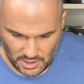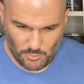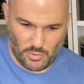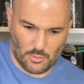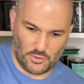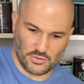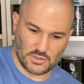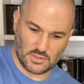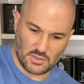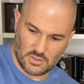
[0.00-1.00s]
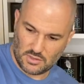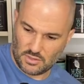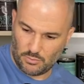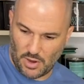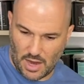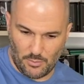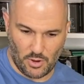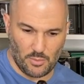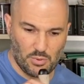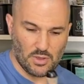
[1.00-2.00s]
any bubbles to pop
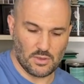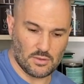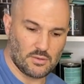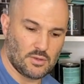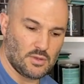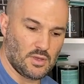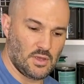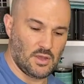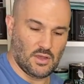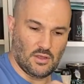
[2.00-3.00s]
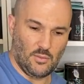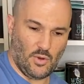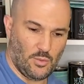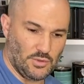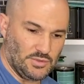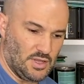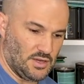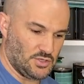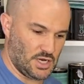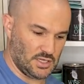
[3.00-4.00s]
up. And the bubbles
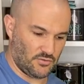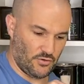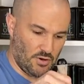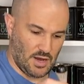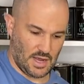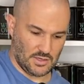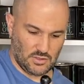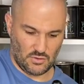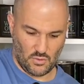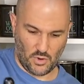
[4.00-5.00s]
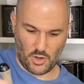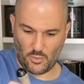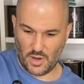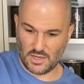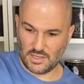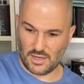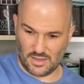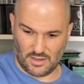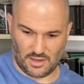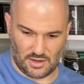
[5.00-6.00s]
then transfer onto what you're painting,
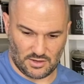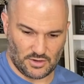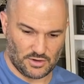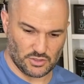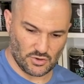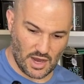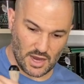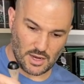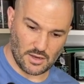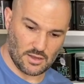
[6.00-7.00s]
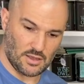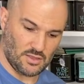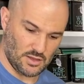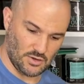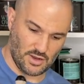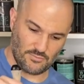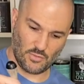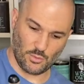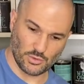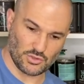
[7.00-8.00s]
and then in turn dry, and then you have
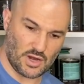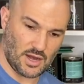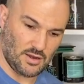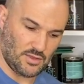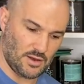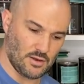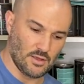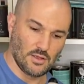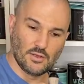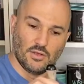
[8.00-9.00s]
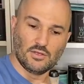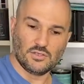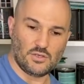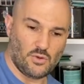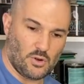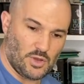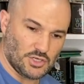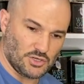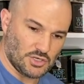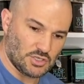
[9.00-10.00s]
bubbles drying in there. So you want to make
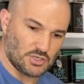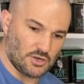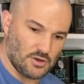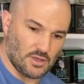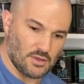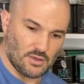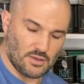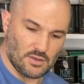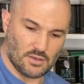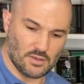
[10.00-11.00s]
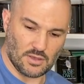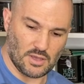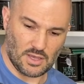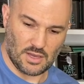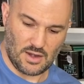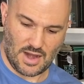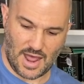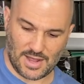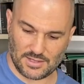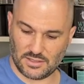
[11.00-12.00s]
sure you stir it and
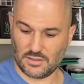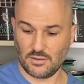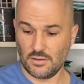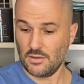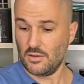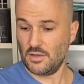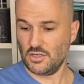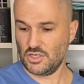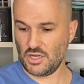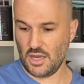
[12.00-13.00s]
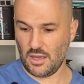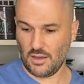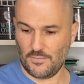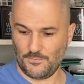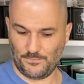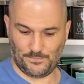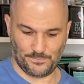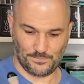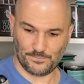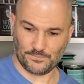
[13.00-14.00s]
not shake it.
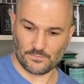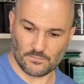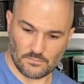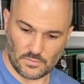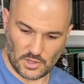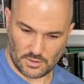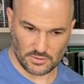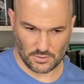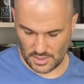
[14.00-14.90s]
So